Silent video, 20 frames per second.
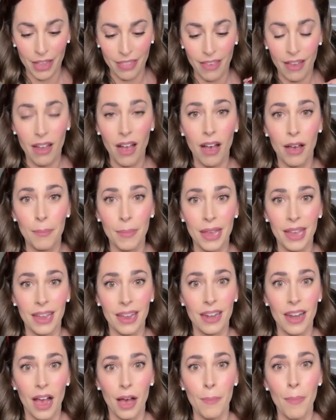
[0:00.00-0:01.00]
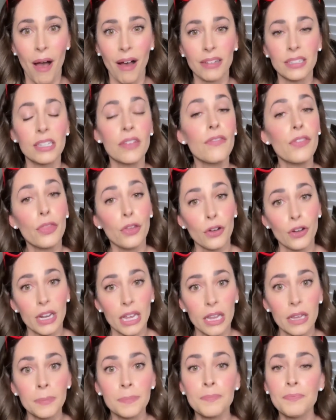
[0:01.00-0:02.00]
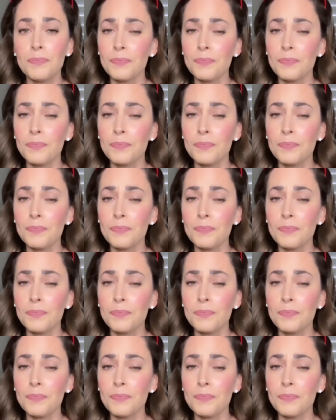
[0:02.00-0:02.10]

They come in a box of 30.